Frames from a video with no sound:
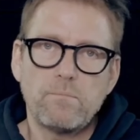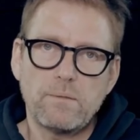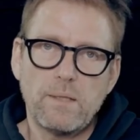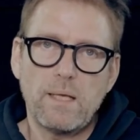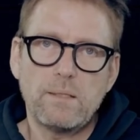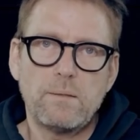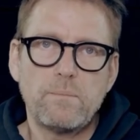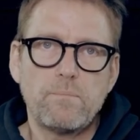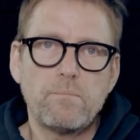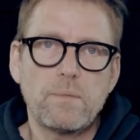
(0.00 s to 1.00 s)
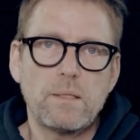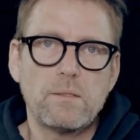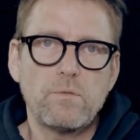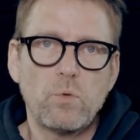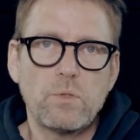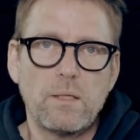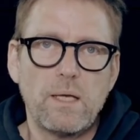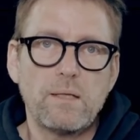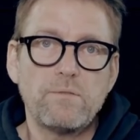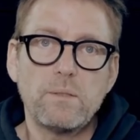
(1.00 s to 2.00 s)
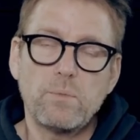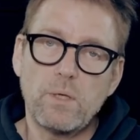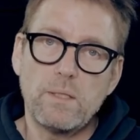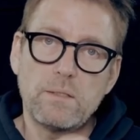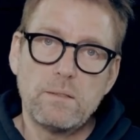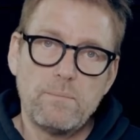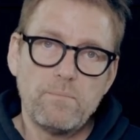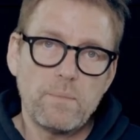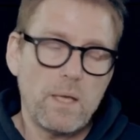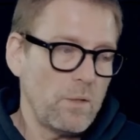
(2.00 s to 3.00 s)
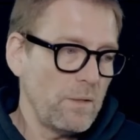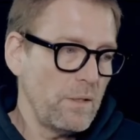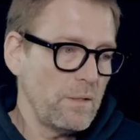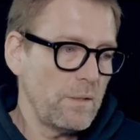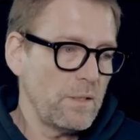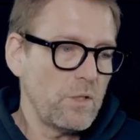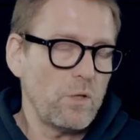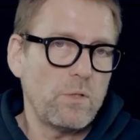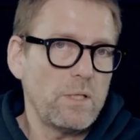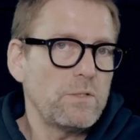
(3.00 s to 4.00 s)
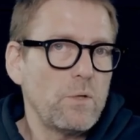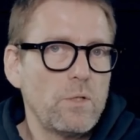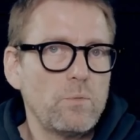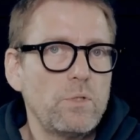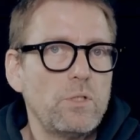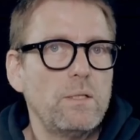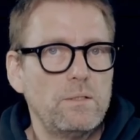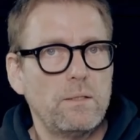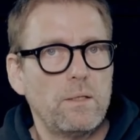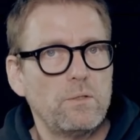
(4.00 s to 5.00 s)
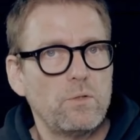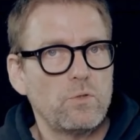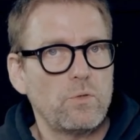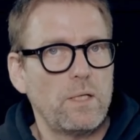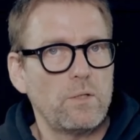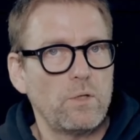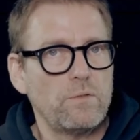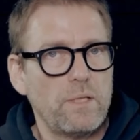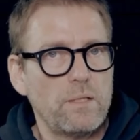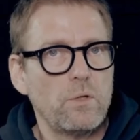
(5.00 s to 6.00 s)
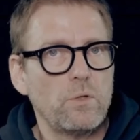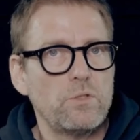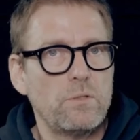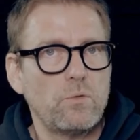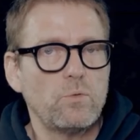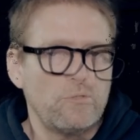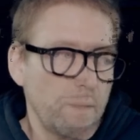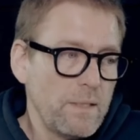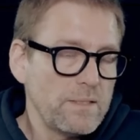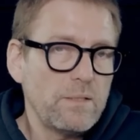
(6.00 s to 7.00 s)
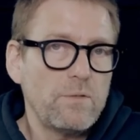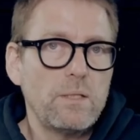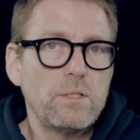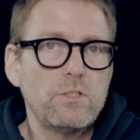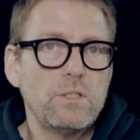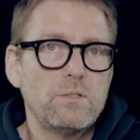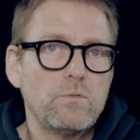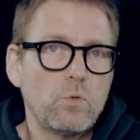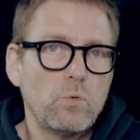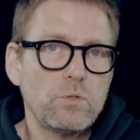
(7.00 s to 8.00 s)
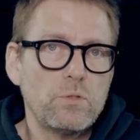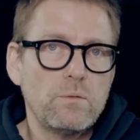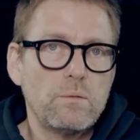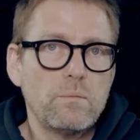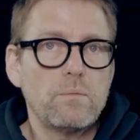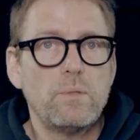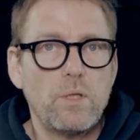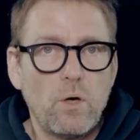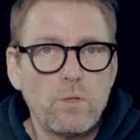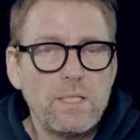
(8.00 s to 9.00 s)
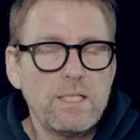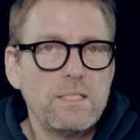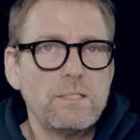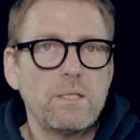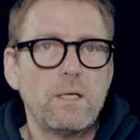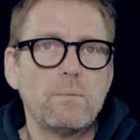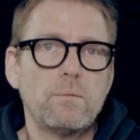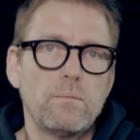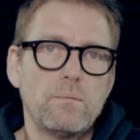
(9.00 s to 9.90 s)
That is of course a hefty price. However, in contrast to other machines, you do get a lot of technology for it. The disadvantage is, of course, the long heating time,